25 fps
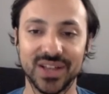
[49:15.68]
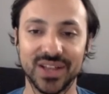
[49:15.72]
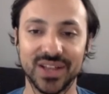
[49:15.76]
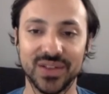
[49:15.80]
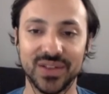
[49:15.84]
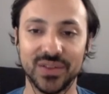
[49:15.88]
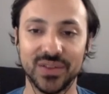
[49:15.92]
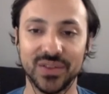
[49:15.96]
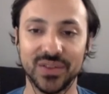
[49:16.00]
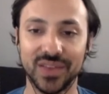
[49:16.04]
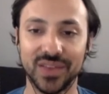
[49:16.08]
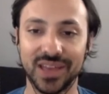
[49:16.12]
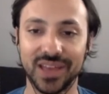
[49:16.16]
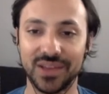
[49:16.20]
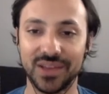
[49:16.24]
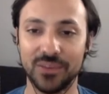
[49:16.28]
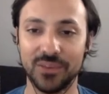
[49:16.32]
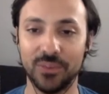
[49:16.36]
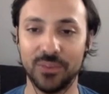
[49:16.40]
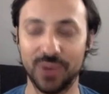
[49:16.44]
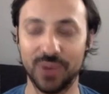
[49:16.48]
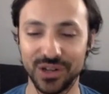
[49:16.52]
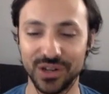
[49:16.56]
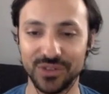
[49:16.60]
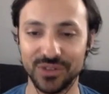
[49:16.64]
like
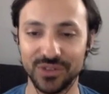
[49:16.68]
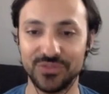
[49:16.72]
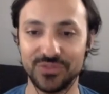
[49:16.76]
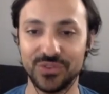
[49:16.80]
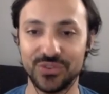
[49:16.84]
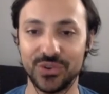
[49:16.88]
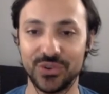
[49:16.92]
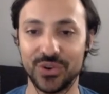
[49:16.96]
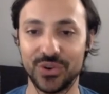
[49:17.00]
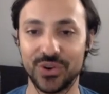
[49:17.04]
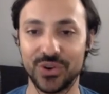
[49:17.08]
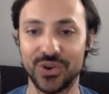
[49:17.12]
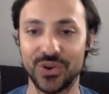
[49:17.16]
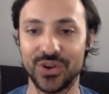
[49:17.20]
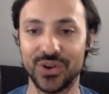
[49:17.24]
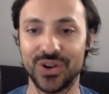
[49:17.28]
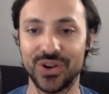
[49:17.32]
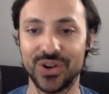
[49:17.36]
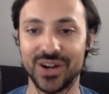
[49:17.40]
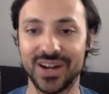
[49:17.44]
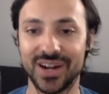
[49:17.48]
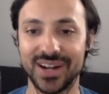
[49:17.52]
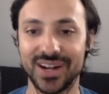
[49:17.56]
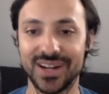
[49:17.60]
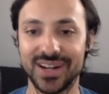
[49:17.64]
one of your
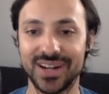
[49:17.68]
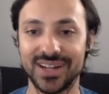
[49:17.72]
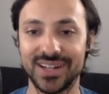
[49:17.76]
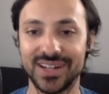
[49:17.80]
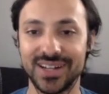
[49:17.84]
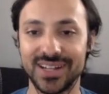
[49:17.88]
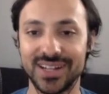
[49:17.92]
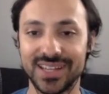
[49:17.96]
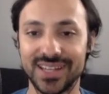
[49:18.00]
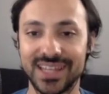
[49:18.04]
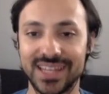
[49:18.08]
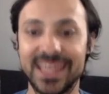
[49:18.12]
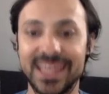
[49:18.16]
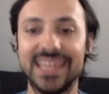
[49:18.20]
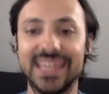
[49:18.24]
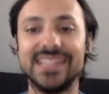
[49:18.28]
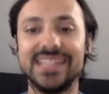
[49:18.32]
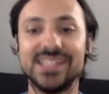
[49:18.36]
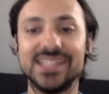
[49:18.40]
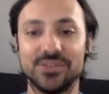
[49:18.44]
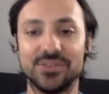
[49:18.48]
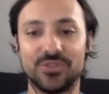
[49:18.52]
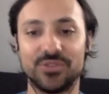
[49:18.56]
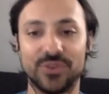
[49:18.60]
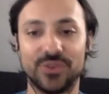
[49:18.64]
key
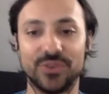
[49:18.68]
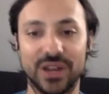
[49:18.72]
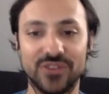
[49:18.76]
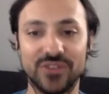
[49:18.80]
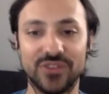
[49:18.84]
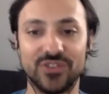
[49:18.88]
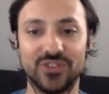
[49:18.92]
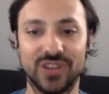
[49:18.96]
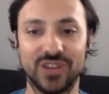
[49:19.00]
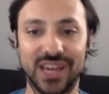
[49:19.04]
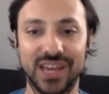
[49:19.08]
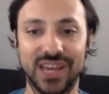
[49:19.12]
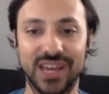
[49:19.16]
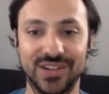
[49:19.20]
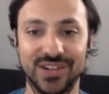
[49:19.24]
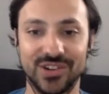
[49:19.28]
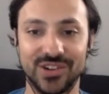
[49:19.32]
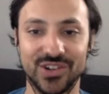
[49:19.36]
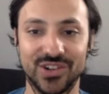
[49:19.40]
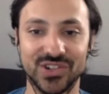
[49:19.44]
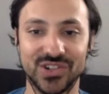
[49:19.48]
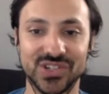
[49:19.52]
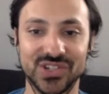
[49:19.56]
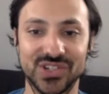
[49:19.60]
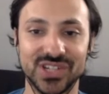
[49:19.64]

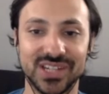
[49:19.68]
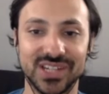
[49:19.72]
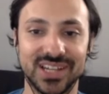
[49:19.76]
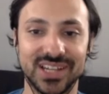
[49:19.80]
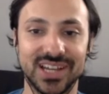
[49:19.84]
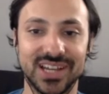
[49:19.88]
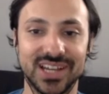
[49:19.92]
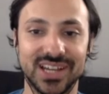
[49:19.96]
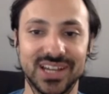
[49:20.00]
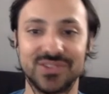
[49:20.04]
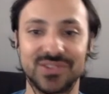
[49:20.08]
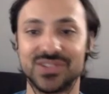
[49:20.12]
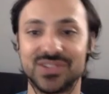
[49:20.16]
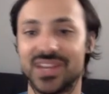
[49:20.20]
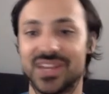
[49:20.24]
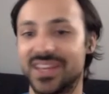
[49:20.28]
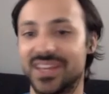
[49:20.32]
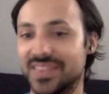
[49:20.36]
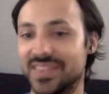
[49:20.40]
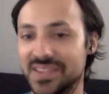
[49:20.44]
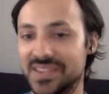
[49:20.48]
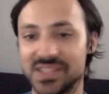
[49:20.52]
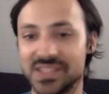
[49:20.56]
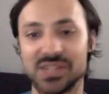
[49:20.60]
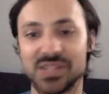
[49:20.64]
differentiators and was like,
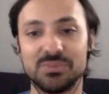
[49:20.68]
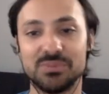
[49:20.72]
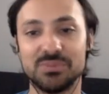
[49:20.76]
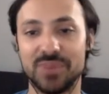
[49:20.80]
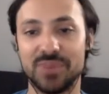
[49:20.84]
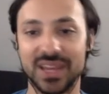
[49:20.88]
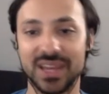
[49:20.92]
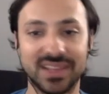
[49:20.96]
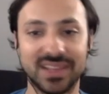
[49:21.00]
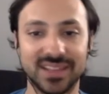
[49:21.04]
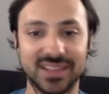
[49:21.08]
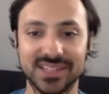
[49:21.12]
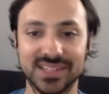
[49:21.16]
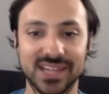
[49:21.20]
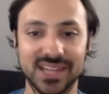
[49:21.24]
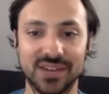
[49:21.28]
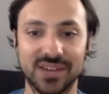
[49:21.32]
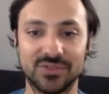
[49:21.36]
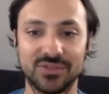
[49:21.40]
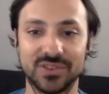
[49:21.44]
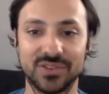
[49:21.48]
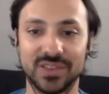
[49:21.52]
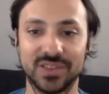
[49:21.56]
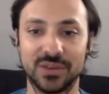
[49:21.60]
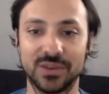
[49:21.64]
this is baked into
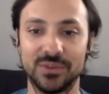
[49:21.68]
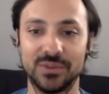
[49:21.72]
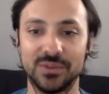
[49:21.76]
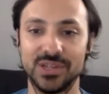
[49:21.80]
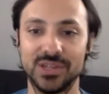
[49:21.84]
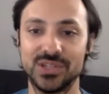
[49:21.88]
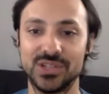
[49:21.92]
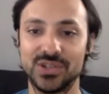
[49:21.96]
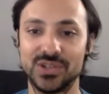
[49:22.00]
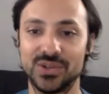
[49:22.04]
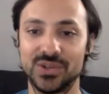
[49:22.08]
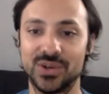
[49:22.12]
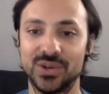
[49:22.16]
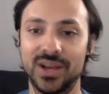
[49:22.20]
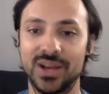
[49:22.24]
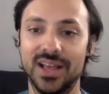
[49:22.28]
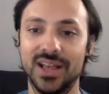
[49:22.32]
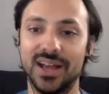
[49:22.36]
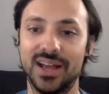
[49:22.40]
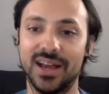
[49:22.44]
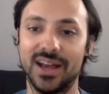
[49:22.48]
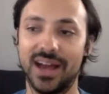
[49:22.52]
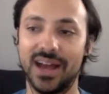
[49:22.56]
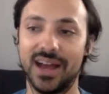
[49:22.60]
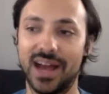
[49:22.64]
everything we do,
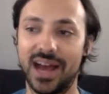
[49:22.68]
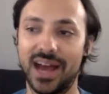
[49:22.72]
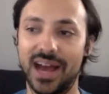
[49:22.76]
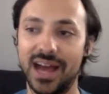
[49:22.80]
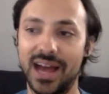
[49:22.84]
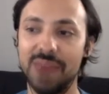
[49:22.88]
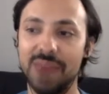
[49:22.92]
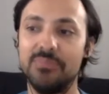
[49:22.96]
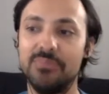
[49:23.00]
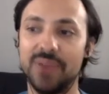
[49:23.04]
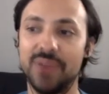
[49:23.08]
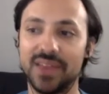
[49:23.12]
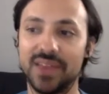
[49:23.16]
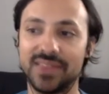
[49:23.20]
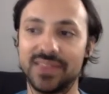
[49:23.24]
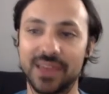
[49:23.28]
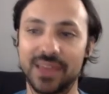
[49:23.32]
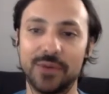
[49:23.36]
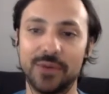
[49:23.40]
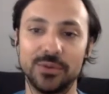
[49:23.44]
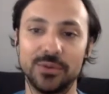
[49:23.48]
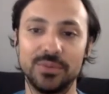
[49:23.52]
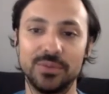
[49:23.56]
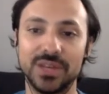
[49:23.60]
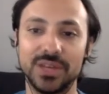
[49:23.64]
I'd bet that
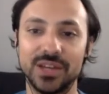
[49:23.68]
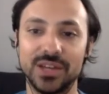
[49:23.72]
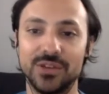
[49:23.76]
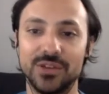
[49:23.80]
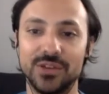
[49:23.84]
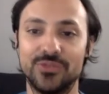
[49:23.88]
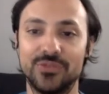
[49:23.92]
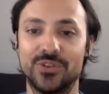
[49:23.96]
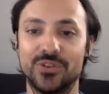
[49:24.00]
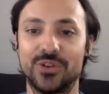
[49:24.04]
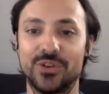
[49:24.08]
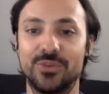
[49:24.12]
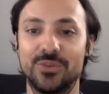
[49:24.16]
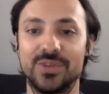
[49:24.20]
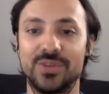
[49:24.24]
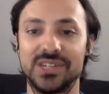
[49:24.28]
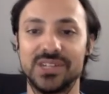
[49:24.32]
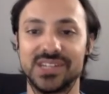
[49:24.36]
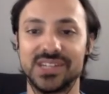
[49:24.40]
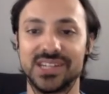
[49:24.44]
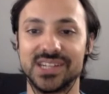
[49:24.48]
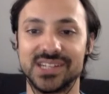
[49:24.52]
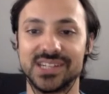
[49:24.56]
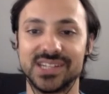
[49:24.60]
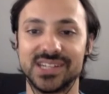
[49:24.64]
would be good for your
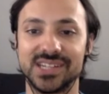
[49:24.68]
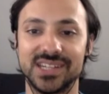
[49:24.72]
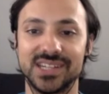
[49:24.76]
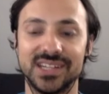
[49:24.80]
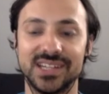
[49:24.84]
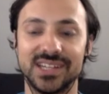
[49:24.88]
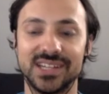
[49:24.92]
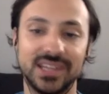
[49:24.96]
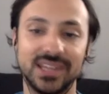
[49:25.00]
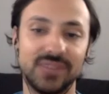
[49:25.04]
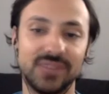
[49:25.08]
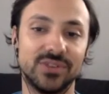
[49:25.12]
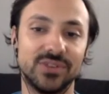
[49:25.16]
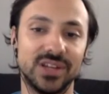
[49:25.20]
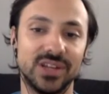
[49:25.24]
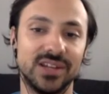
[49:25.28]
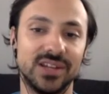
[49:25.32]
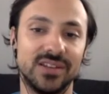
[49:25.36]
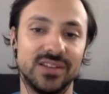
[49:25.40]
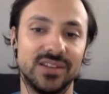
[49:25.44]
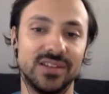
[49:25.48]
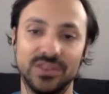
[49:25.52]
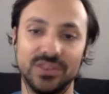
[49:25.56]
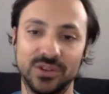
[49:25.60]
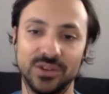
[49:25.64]
business,
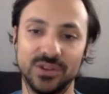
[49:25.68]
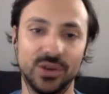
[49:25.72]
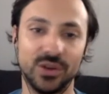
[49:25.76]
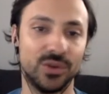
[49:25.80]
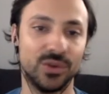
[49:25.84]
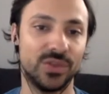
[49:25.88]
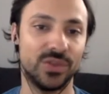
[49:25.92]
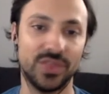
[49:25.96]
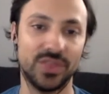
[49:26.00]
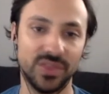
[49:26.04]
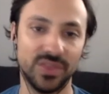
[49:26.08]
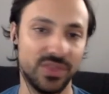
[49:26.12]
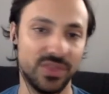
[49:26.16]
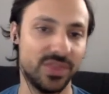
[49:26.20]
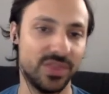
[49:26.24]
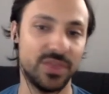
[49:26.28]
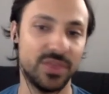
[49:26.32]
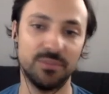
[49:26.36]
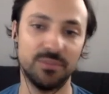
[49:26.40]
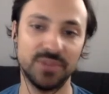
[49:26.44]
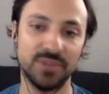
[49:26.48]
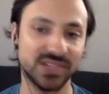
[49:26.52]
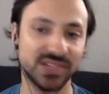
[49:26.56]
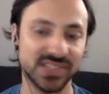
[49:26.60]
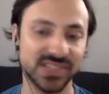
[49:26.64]
given, the
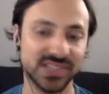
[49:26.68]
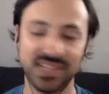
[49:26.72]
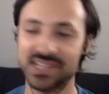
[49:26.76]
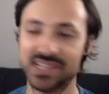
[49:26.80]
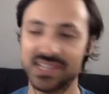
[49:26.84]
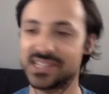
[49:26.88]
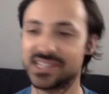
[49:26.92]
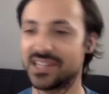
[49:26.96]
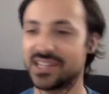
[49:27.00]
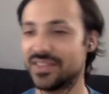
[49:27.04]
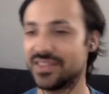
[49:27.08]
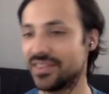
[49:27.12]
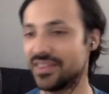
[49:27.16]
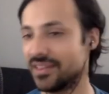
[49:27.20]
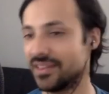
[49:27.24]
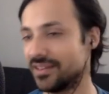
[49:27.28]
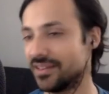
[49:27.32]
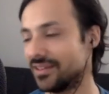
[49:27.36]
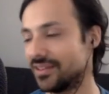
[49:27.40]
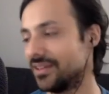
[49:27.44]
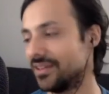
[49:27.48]
business and the